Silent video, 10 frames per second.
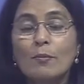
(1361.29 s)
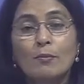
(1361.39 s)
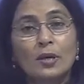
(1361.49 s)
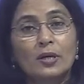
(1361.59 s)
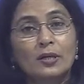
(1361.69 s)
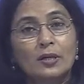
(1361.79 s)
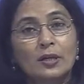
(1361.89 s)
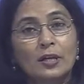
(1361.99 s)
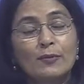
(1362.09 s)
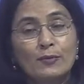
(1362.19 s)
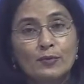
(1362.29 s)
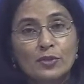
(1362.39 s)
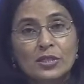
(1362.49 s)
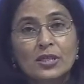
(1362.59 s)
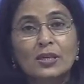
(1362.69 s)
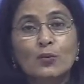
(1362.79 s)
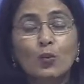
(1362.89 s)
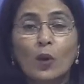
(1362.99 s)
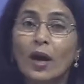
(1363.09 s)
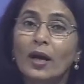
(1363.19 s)
But if you see
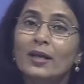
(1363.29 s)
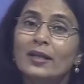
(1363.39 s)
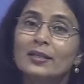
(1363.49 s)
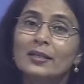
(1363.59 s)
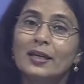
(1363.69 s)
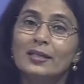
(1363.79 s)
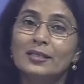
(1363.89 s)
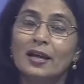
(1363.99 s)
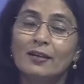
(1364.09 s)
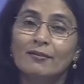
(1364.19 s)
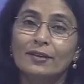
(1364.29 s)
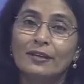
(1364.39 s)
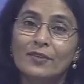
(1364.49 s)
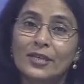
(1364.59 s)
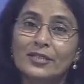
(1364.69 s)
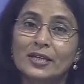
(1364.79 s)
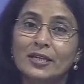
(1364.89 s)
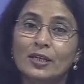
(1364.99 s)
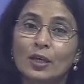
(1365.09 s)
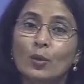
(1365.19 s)
why Indians have invested
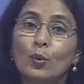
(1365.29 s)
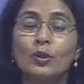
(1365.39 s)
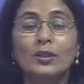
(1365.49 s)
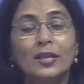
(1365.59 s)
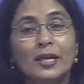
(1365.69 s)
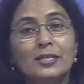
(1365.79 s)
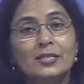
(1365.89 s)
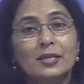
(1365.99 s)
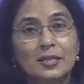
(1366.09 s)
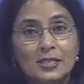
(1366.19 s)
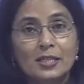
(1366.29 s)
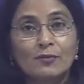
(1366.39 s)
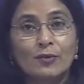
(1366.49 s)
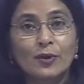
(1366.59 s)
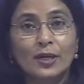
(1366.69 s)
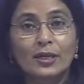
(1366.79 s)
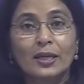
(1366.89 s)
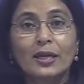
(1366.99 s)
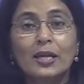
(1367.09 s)
in a gold, there is a reason for it.